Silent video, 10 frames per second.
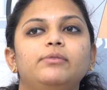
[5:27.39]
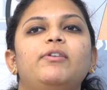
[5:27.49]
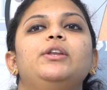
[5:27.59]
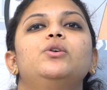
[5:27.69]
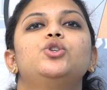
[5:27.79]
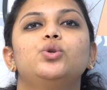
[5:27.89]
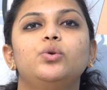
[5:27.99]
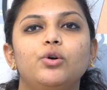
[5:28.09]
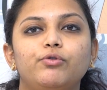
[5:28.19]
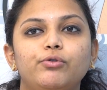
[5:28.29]
When you
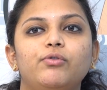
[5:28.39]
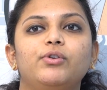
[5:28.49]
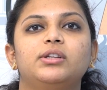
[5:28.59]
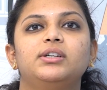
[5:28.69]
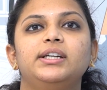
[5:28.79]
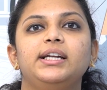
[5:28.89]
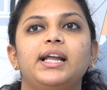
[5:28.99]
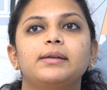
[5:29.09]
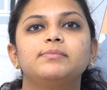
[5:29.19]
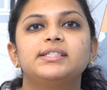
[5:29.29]
chew your food for 30
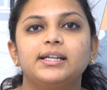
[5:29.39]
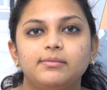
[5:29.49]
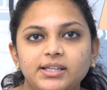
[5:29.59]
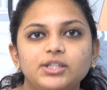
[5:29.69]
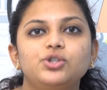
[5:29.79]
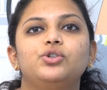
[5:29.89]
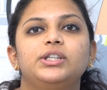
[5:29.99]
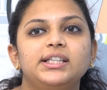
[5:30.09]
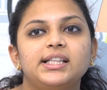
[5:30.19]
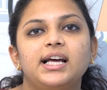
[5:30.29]
times, that means your
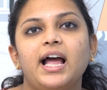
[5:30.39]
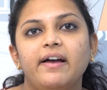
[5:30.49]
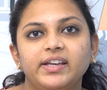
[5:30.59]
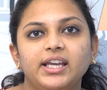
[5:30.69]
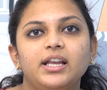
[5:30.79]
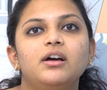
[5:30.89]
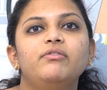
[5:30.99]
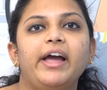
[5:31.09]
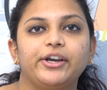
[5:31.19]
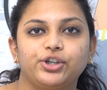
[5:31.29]
teeth are having
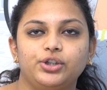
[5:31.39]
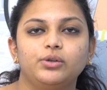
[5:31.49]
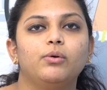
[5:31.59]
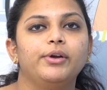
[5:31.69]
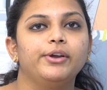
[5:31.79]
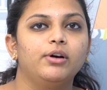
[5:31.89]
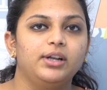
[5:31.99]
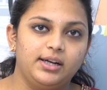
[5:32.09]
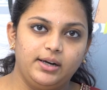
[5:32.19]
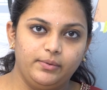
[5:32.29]
enough action going
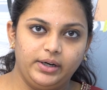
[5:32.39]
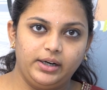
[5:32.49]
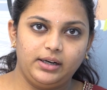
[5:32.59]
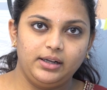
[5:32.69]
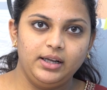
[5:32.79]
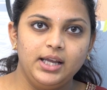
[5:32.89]
on around it.